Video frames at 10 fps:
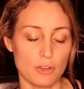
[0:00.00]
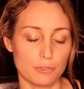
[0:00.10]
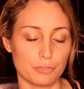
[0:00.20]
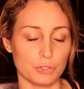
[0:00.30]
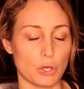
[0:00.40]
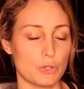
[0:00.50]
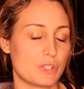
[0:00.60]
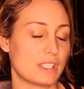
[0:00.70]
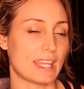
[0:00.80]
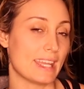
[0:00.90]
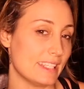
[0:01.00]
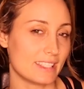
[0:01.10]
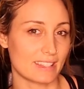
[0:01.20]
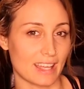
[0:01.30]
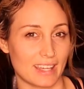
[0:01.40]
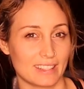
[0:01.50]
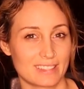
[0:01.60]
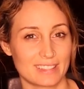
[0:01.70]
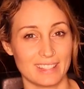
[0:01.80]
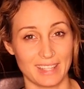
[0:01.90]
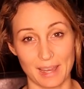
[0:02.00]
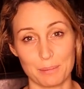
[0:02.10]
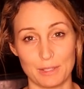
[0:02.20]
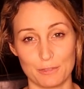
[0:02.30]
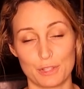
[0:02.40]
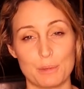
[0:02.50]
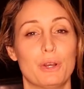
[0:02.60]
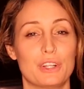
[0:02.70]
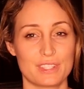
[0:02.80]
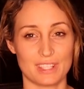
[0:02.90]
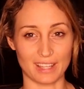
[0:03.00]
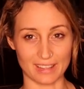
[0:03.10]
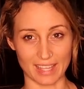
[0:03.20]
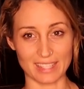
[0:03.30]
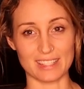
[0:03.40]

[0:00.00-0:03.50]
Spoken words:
flow state that can happen for the person that